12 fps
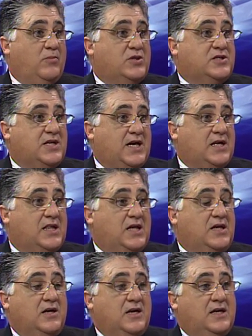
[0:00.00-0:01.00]
But
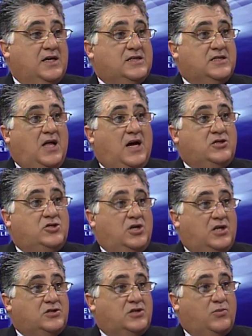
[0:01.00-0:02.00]
secondly, it's not
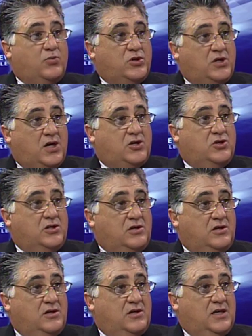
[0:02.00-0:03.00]
just the production;
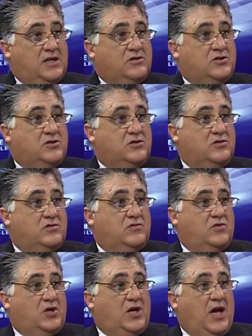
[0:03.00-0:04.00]
it's
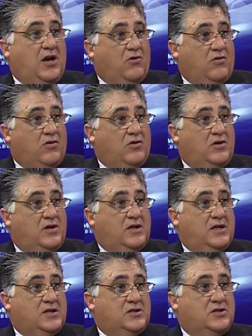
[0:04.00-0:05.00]
the caterer,
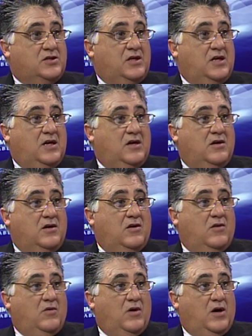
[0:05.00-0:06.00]
it's the
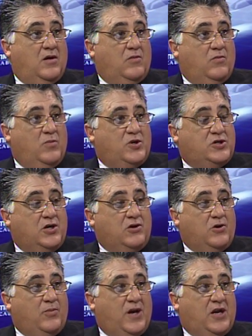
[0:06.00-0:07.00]
uh,
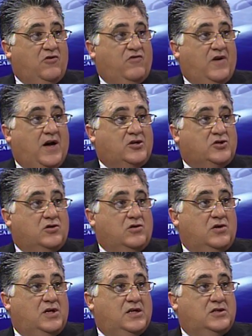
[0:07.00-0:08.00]
material
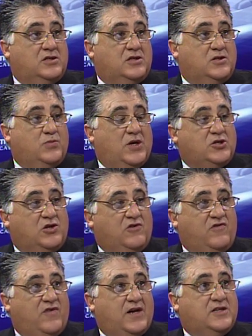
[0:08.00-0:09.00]
manufacturer, it's the special
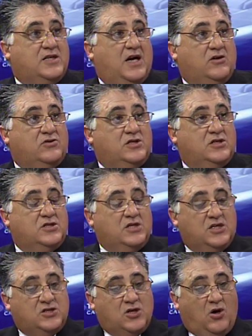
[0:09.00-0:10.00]
effects house, it's,
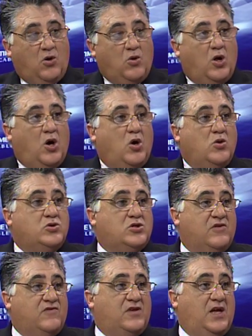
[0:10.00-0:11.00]
it's a whole host
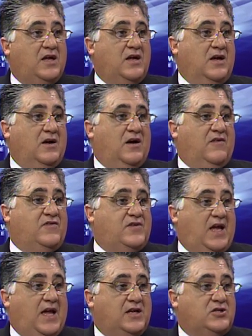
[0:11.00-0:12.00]
of, ta of
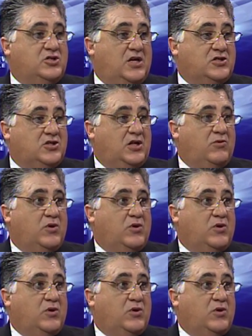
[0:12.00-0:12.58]
tangentially